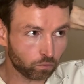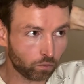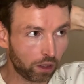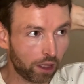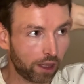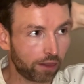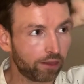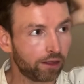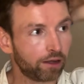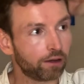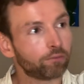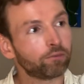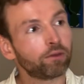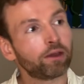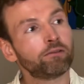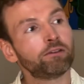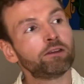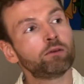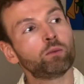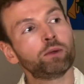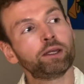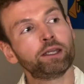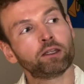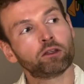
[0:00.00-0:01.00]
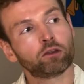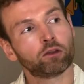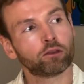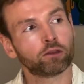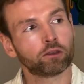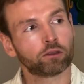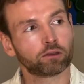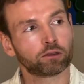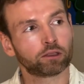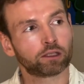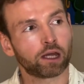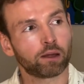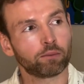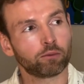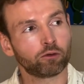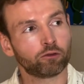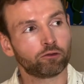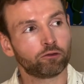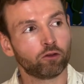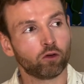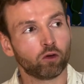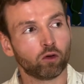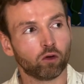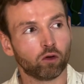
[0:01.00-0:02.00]
And then I'm very weak on double
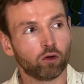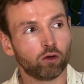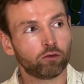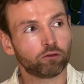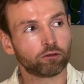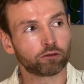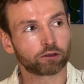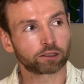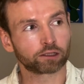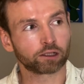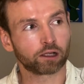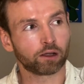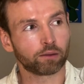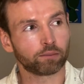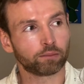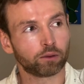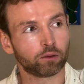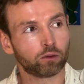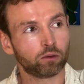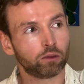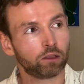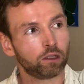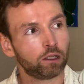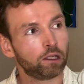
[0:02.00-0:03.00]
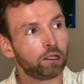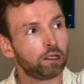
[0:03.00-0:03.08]
4, for example.